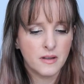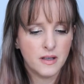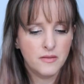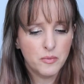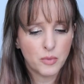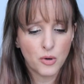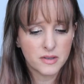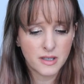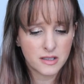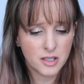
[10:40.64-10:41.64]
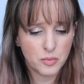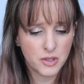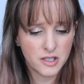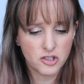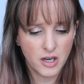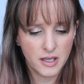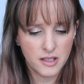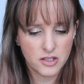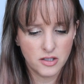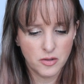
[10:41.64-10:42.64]
even Boca's actually pretty
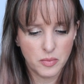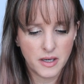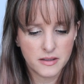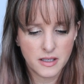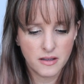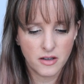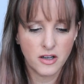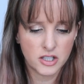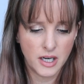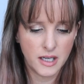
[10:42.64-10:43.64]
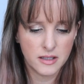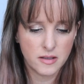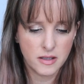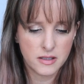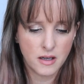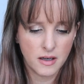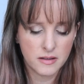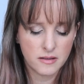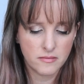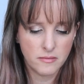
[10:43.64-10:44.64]
shiny too, but I'd say, or not shiny, it's
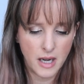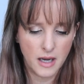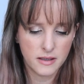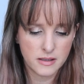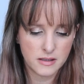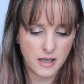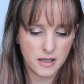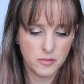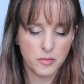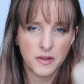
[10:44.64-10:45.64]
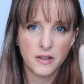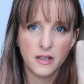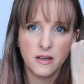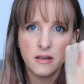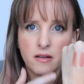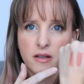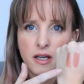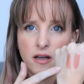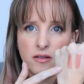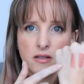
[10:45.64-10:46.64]
not matte, it's a satin, but the
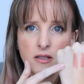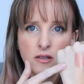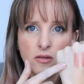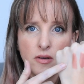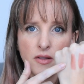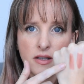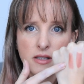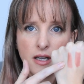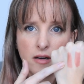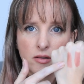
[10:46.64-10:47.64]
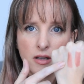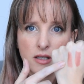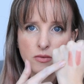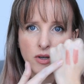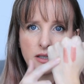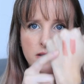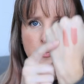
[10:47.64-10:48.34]
Stilo one, that's the Hourglass one. It's a